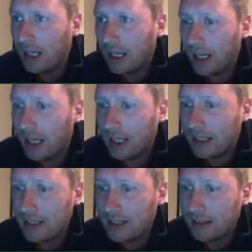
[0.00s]

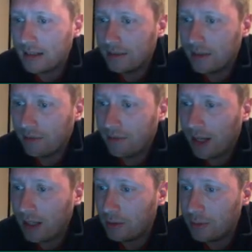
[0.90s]
and their
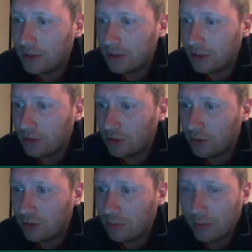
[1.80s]
value will be starting to
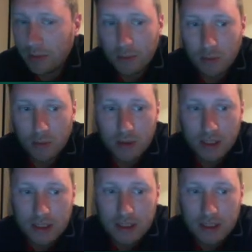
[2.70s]
shoot up a bit more.